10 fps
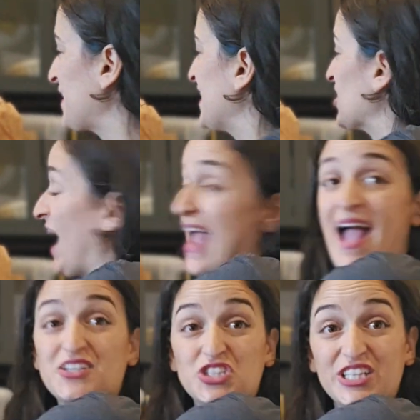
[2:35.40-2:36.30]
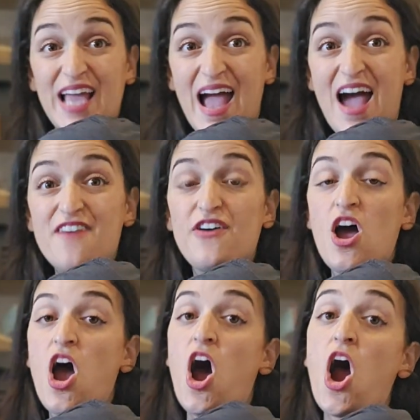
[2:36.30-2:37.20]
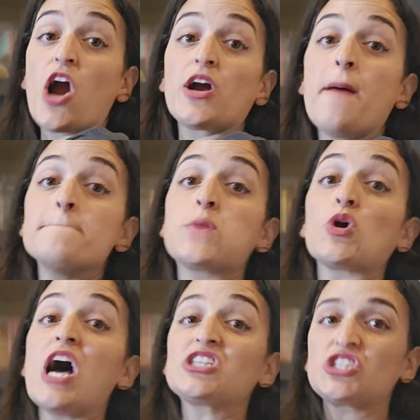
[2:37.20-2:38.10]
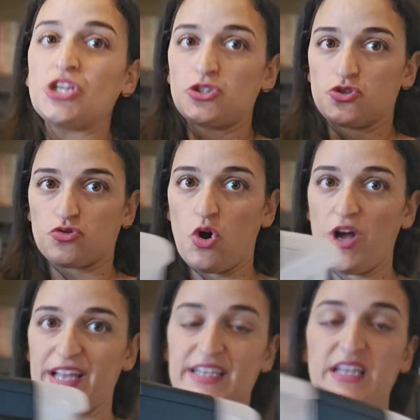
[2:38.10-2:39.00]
here, I actually have our brush drawing.